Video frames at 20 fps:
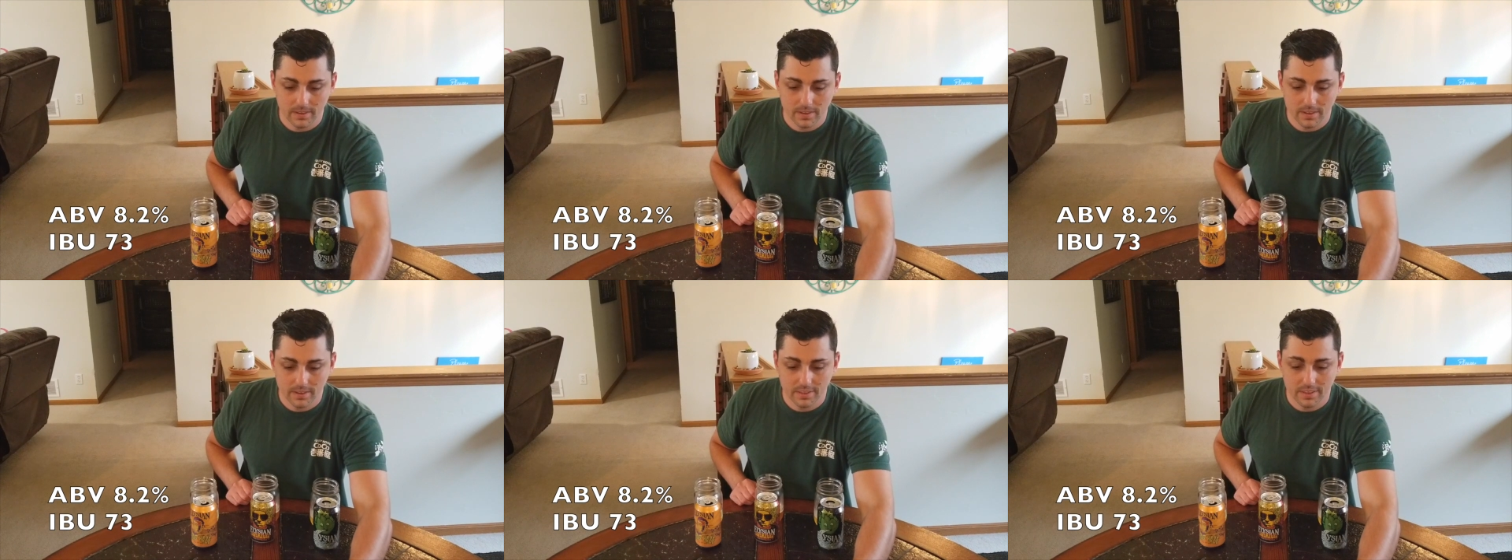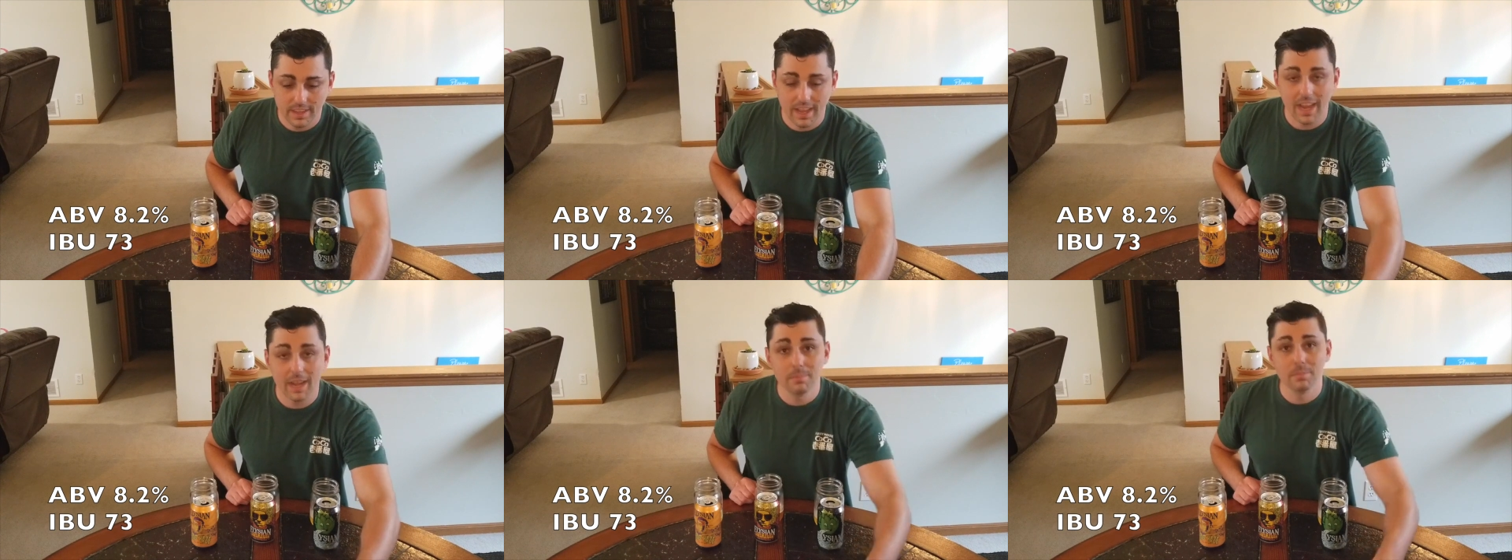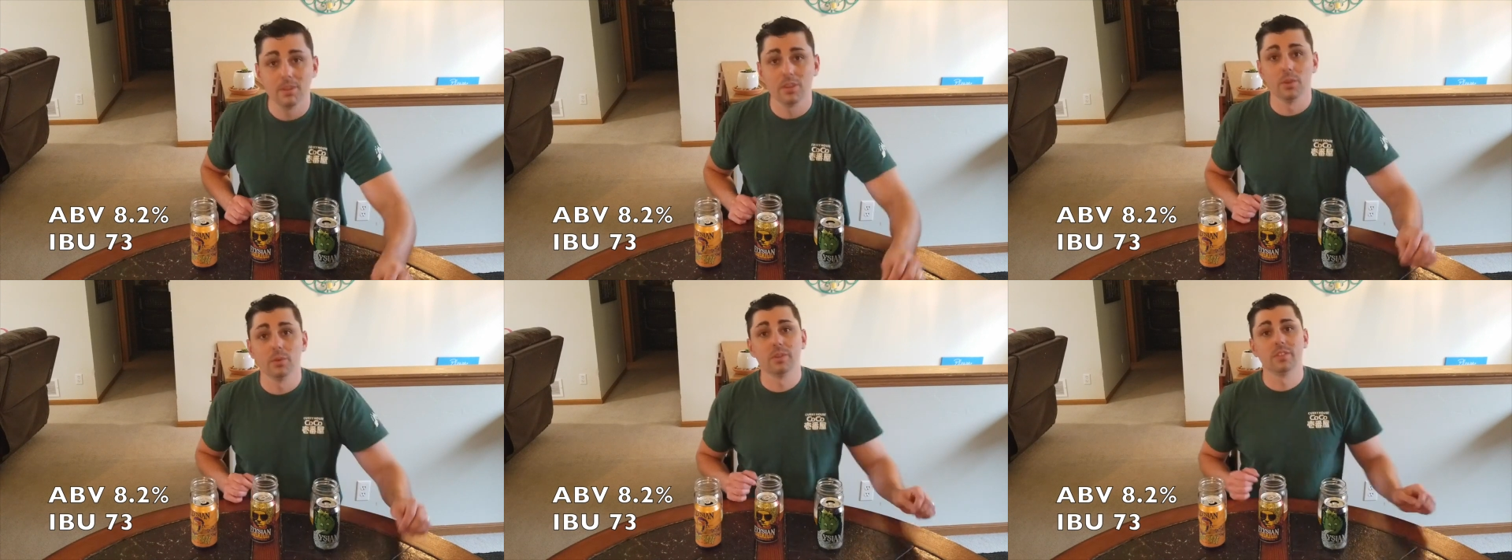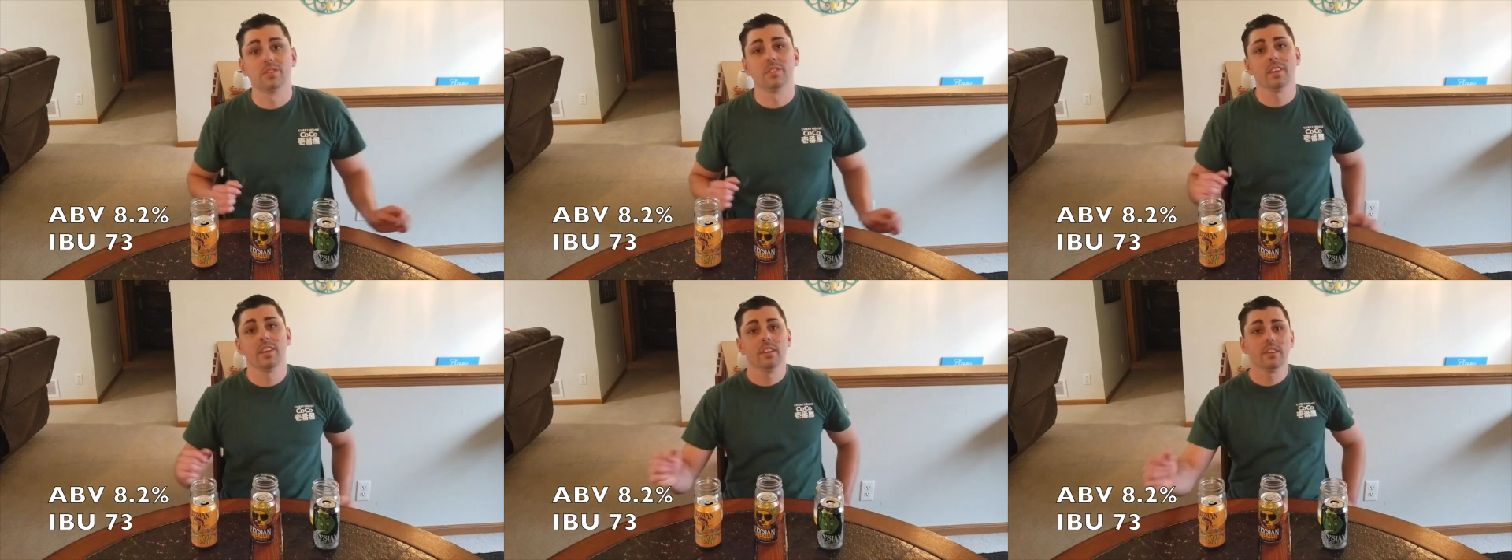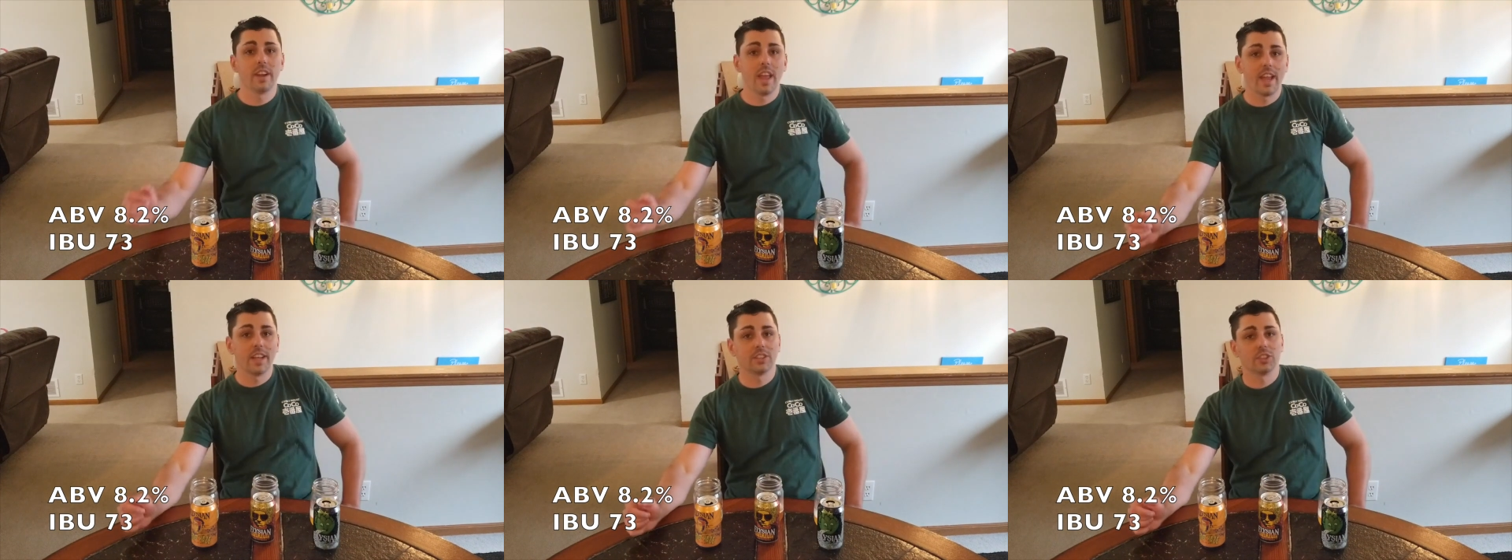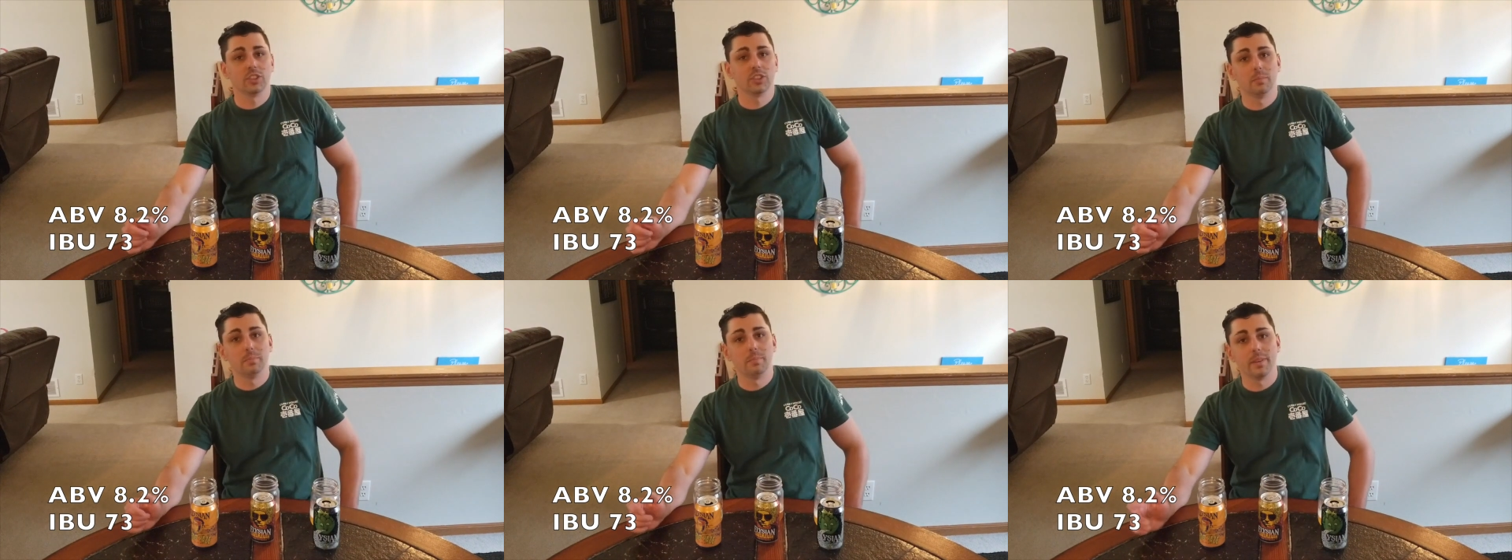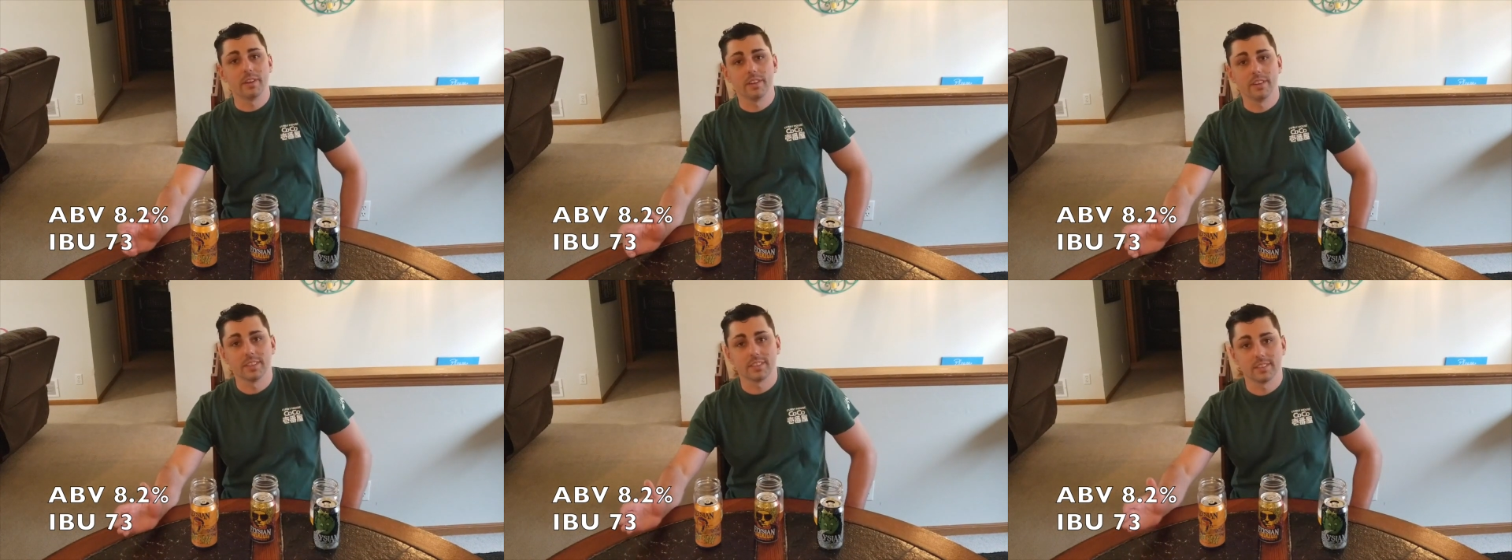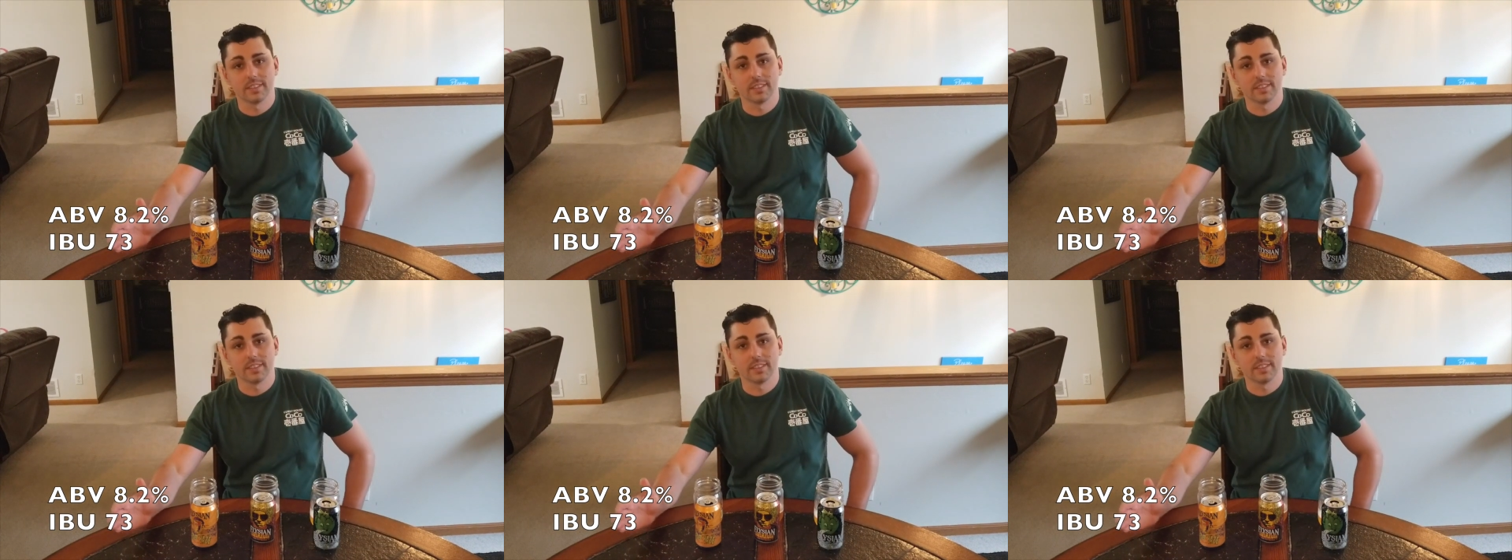the IBU is the International Bitterness